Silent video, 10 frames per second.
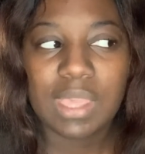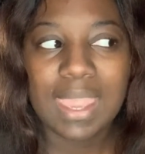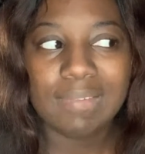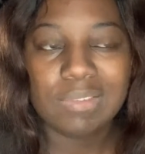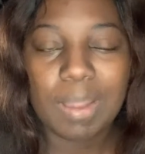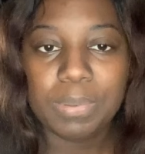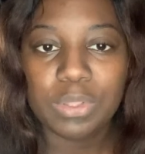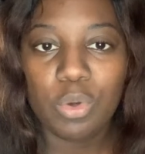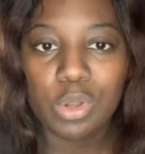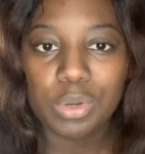after I put the
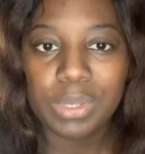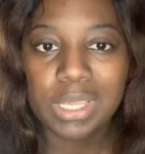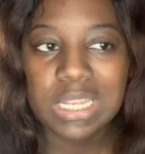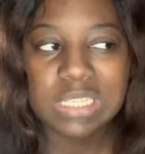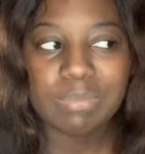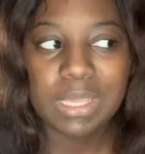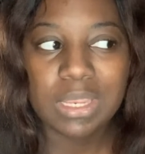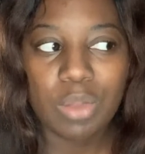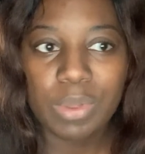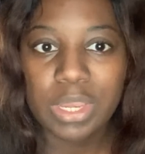order in. It's been
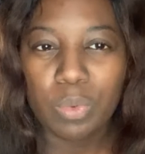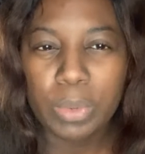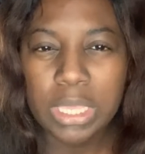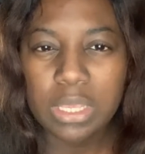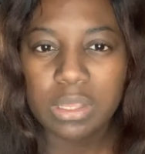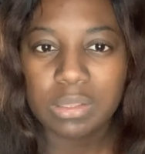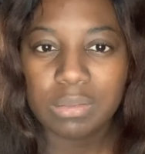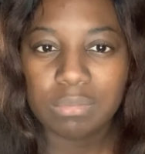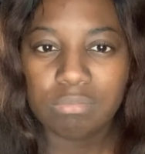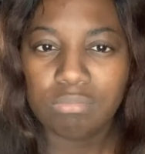already a week.
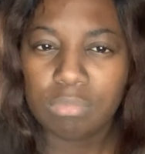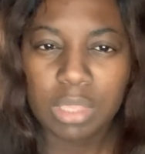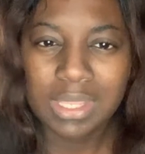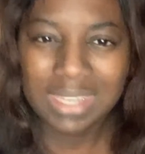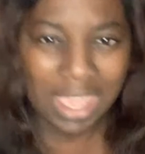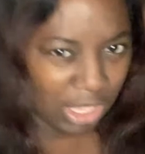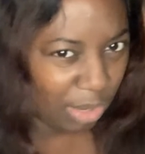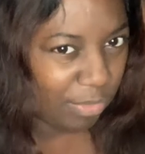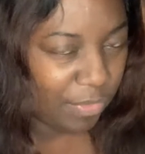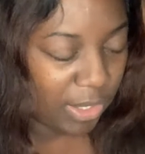Now you gotta
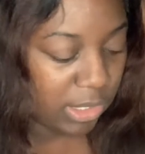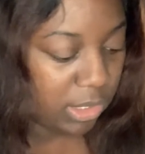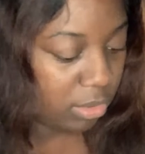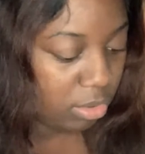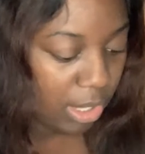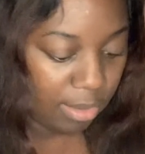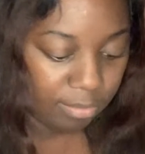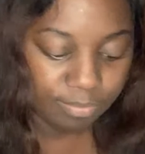refund it? Okay.